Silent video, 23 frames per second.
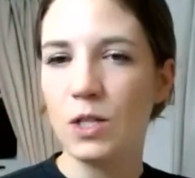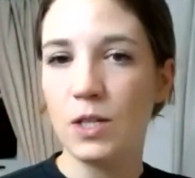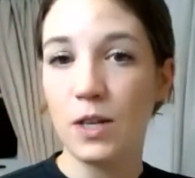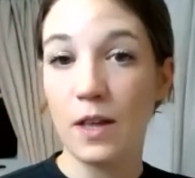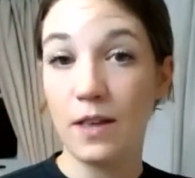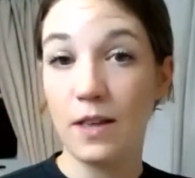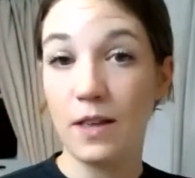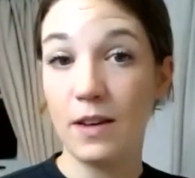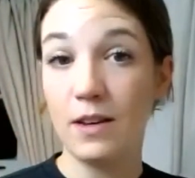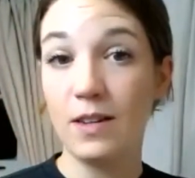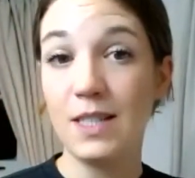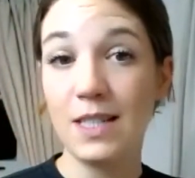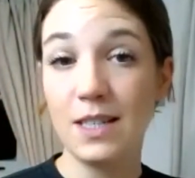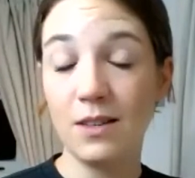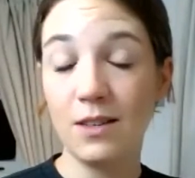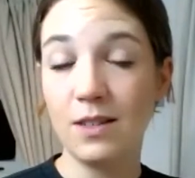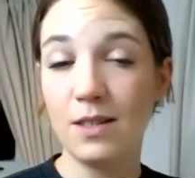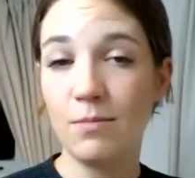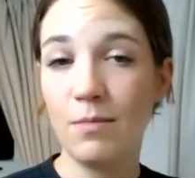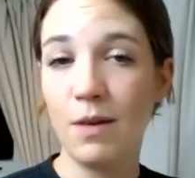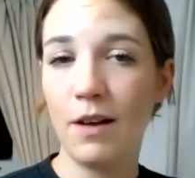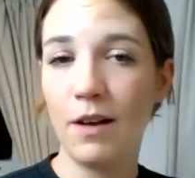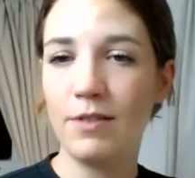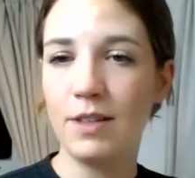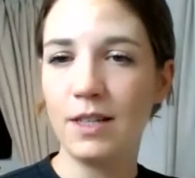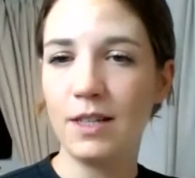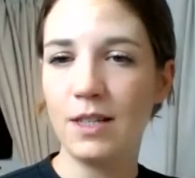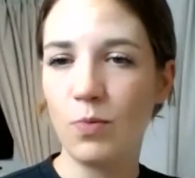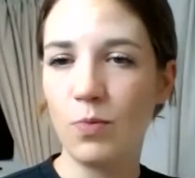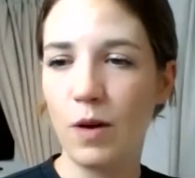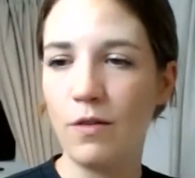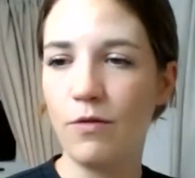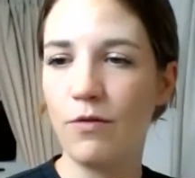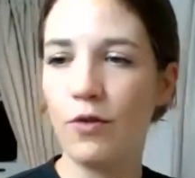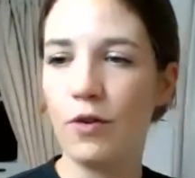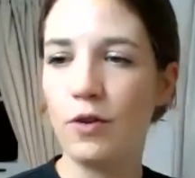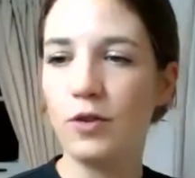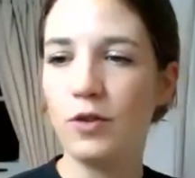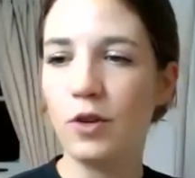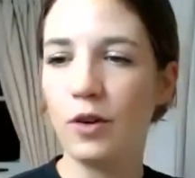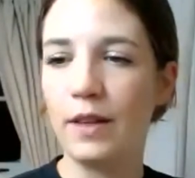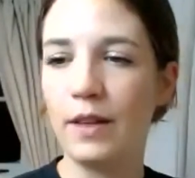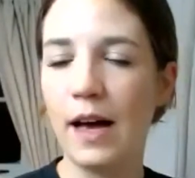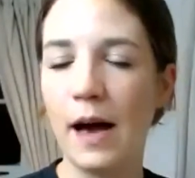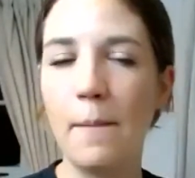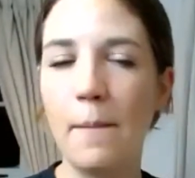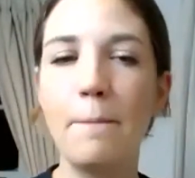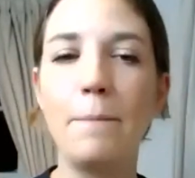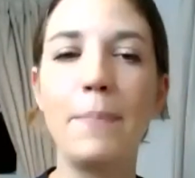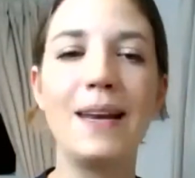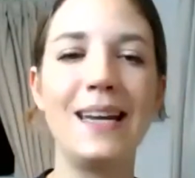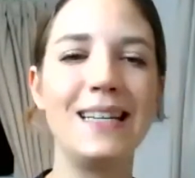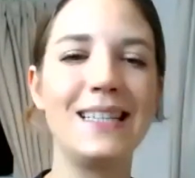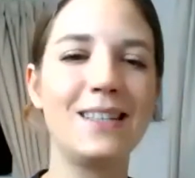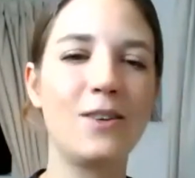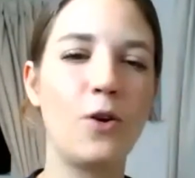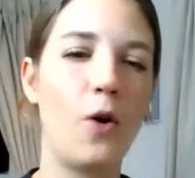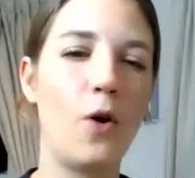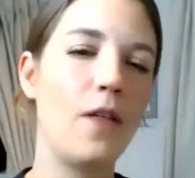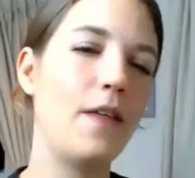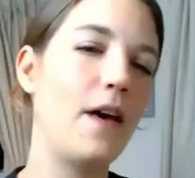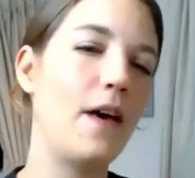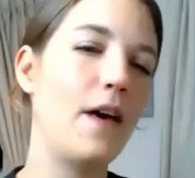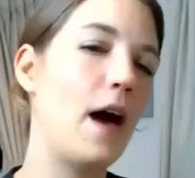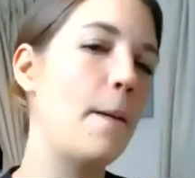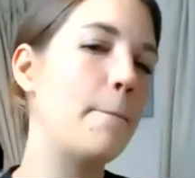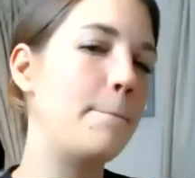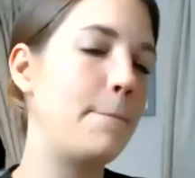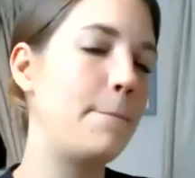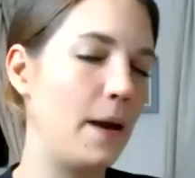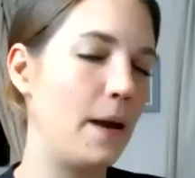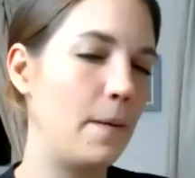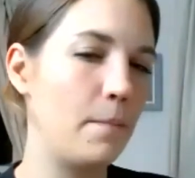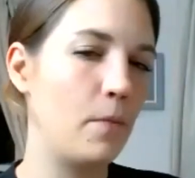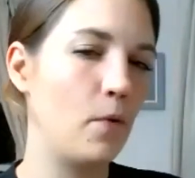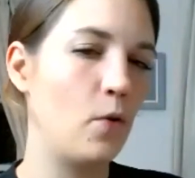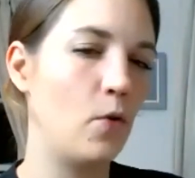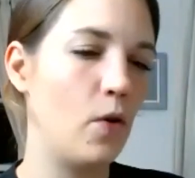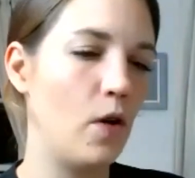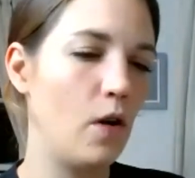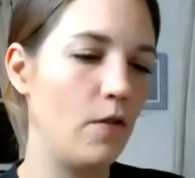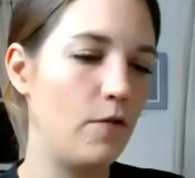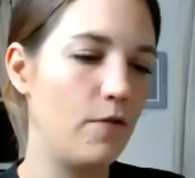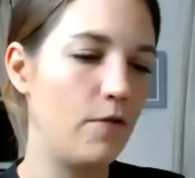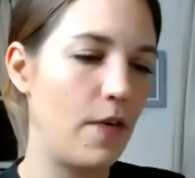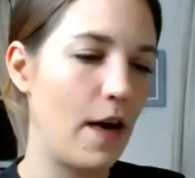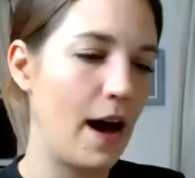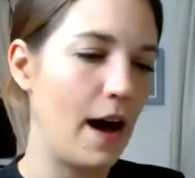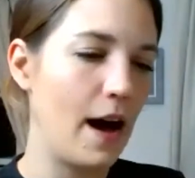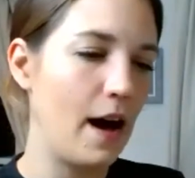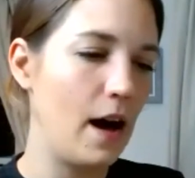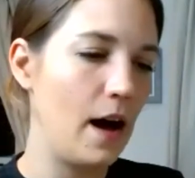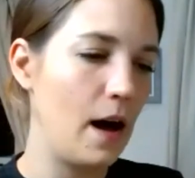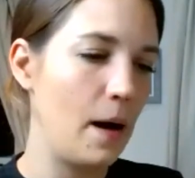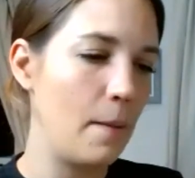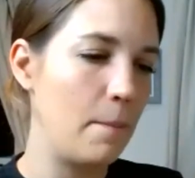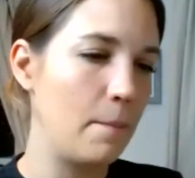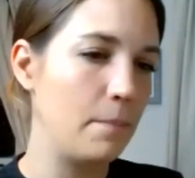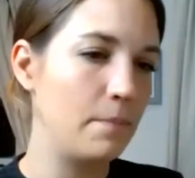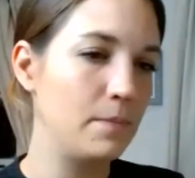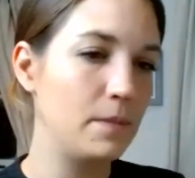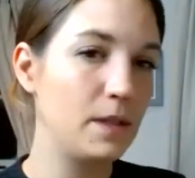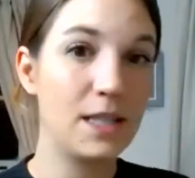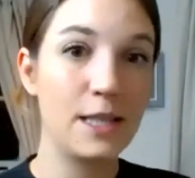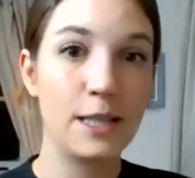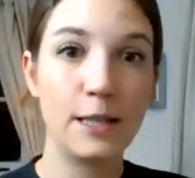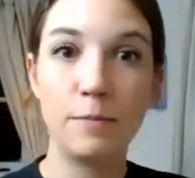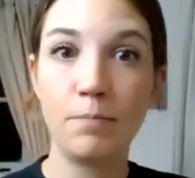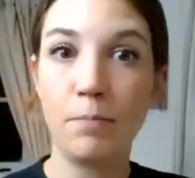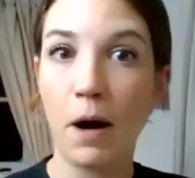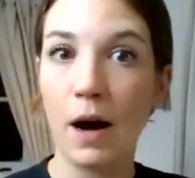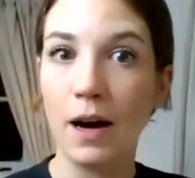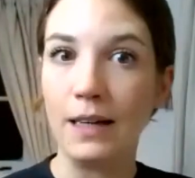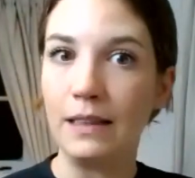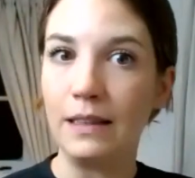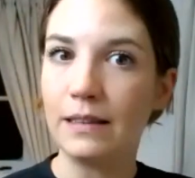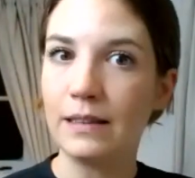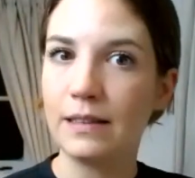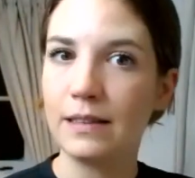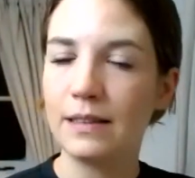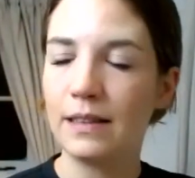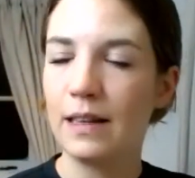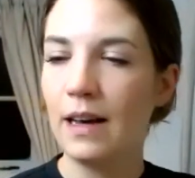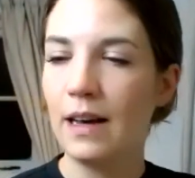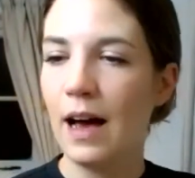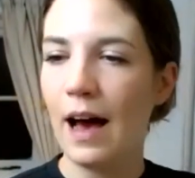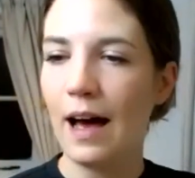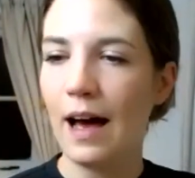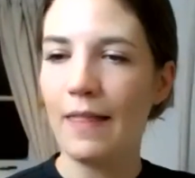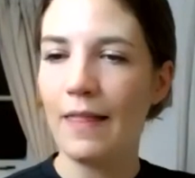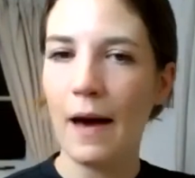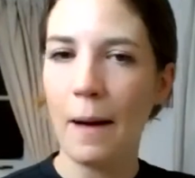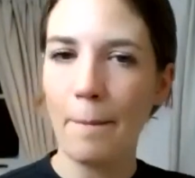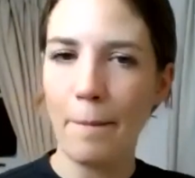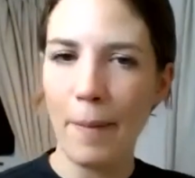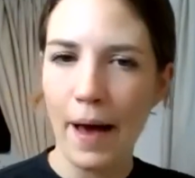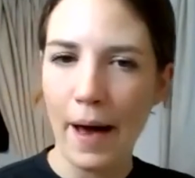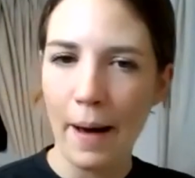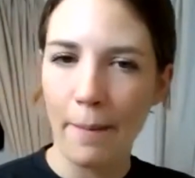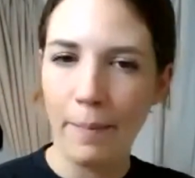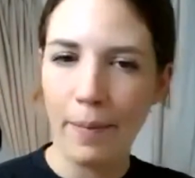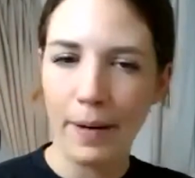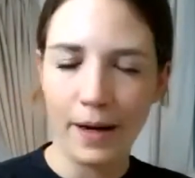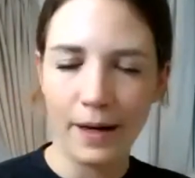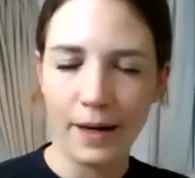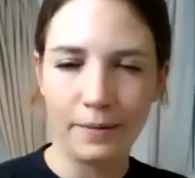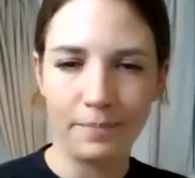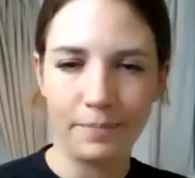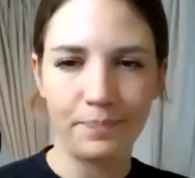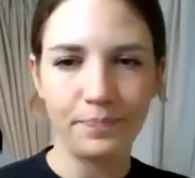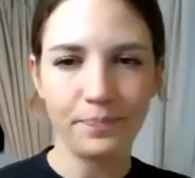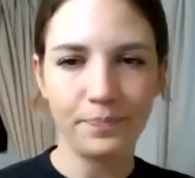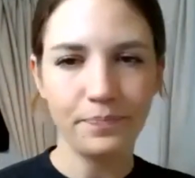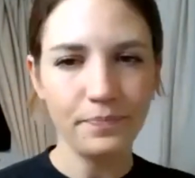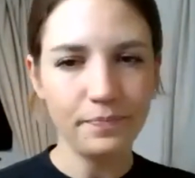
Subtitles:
So there's still some lovely sweet fruit on there, but it's got a bit more of that spice and that pepper,